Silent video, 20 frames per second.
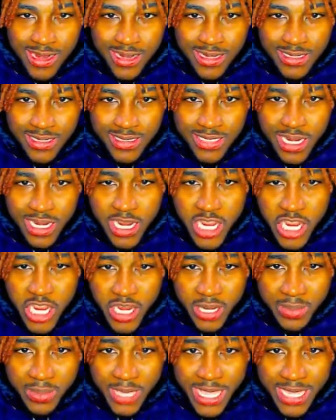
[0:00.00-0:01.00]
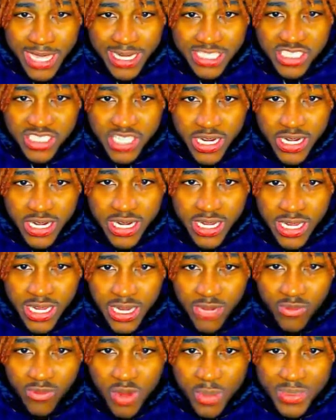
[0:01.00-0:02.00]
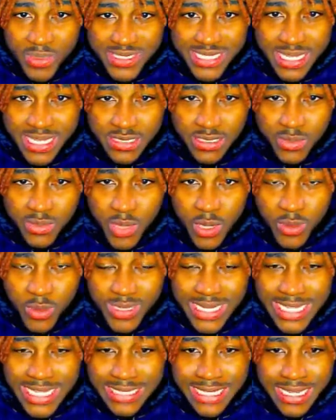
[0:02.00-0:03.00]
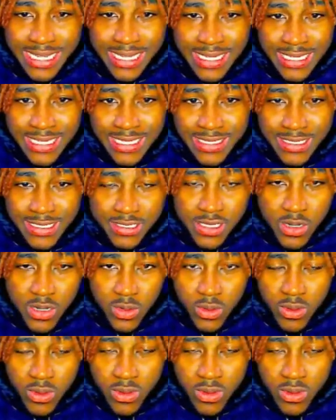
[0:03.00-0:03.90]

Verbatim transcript: Damn. Yeah, that's Jaren. Rear protector, bro. We need that. Let's go. Works